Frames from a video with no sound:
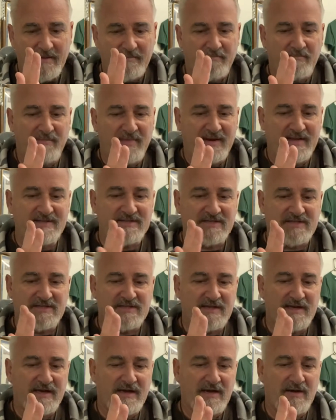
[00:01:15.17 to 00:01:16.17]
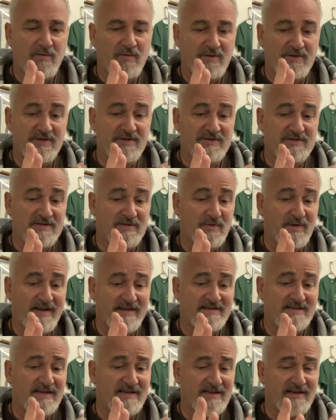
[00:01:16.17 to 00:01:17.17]
but it's when I
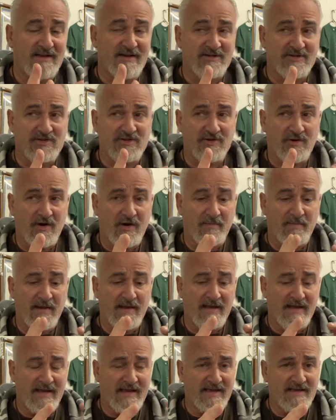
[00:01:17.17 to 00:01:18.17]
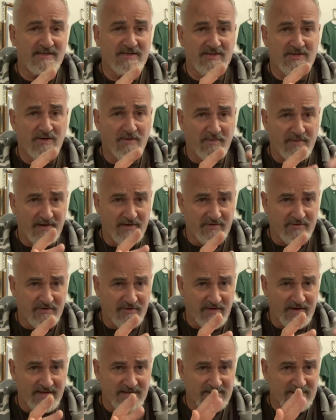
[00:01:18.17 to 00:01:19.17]
say not sharp, it still
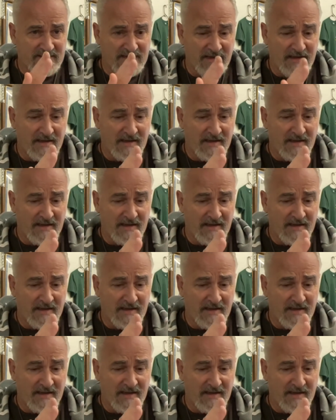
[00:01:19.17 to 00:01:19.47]
penetrates.